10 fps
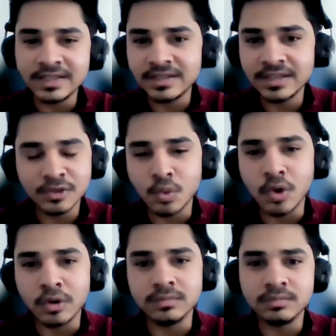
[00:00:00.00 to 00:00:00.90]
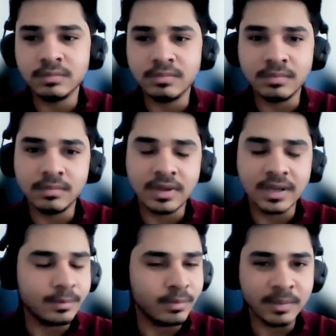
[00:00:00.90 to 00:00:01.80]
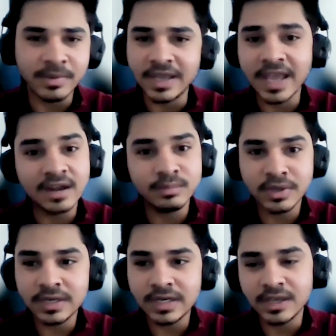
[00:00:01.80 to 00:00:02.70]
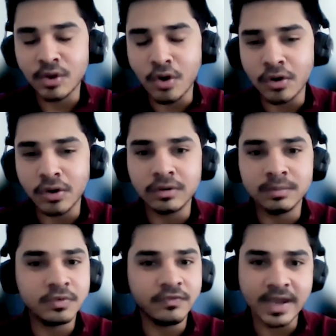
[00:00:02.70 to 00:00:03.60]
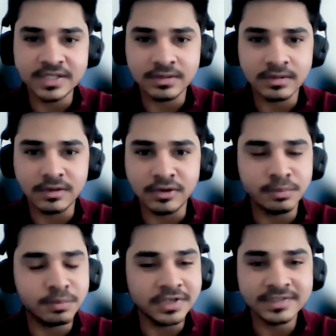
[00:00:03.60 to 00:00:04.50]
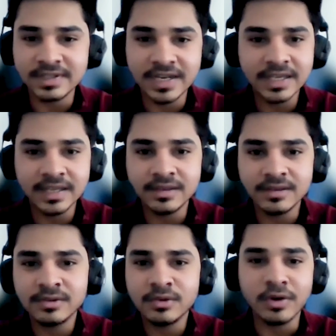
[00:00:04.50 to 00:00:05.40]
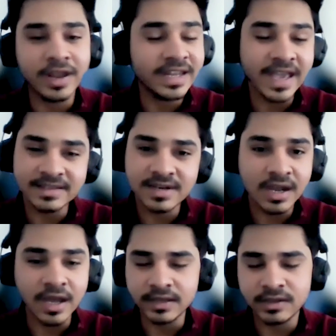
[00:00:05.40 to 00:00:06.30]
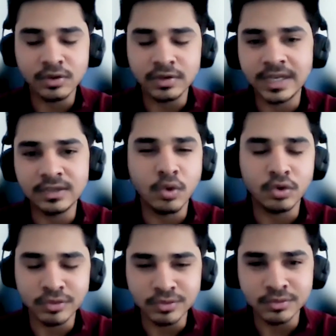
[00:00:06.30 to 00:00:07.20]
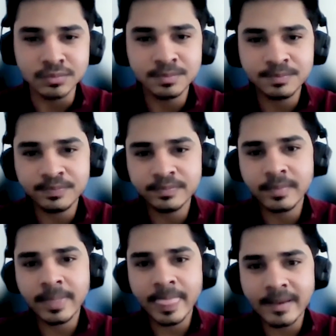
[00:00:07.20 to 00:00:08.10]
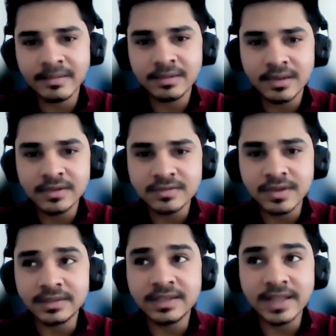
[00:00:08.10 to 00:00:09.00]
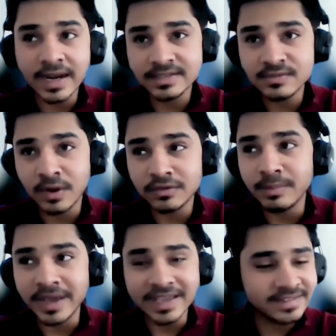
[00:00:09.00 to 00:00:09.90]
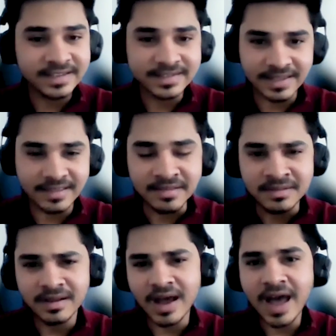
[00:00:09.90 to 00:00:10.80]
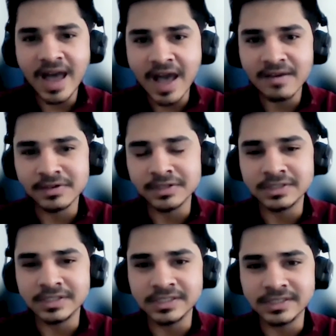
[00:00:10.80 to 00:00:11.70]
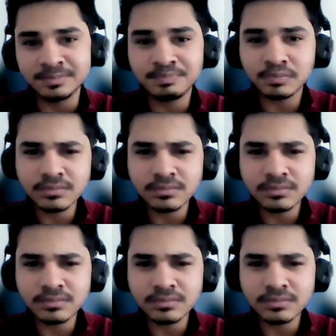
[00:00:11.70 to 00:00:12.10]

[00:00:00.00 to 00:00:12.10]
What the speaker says: anything you want, maybe academically or professionally or personally, or any extracurricular that you want to do. So I think that is one of the biggest things I have learned here.